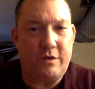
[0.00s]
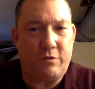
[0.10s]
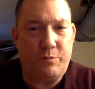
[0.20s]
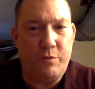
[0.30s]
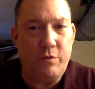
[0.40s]

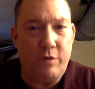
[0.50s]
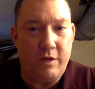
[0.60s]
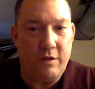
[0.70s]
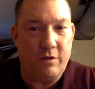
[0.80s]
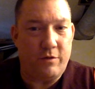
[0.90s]

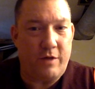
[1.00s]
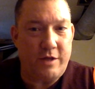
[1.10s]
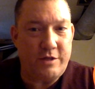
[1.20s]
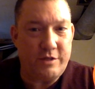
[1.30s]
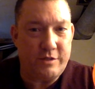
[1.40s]
spooky
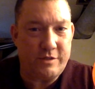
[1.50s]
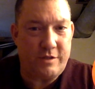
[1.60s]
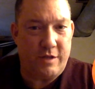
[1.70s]
locations